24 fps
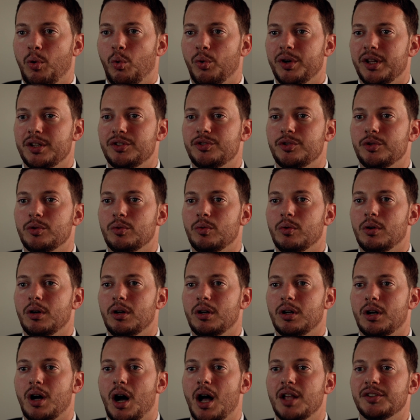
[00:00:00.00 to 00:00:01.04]
pointing to
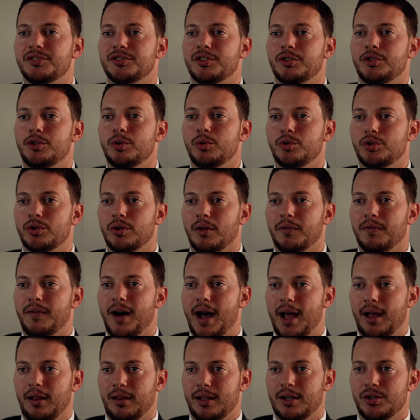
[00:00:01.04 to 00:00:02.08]
constitutional
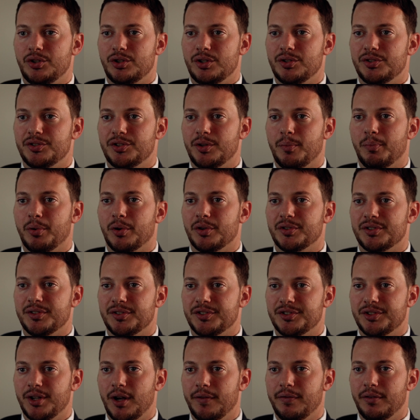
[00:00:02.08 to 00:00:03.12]
violations the person
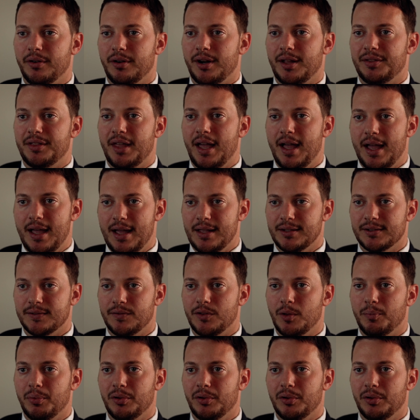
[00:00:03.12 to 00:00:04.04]
suffered at the hands of the